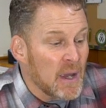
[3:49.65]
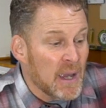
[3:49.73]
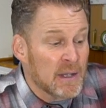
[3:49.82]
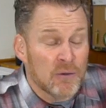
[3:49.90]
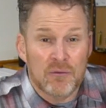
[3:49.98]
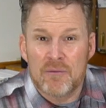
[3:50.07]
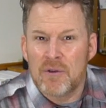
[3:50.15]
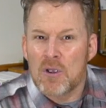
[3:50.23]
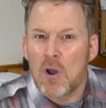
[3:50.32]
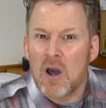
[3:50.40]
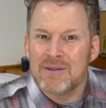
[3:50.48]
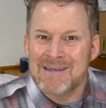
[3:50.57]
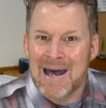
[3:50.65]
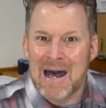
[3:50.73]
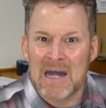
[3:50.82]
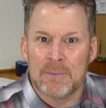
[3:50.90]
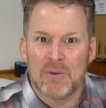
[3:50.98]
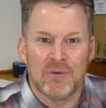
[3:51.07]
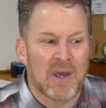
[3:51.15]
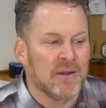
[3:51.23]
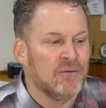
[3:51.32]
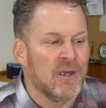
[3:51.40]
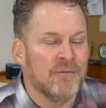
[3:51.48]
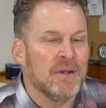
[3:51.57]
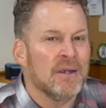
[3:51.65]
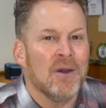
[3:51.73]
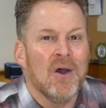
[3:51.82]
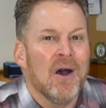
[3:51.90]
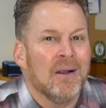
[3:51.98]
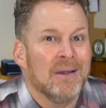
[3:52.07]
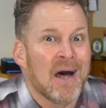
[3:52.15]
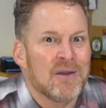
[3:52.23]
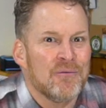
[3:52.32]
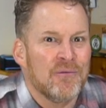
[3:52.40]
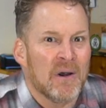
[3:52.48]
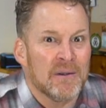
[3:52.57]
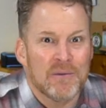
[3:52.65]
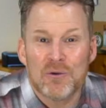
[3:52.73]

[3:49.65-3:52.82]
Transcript: And it's a very autonomous activity, a lot of fun.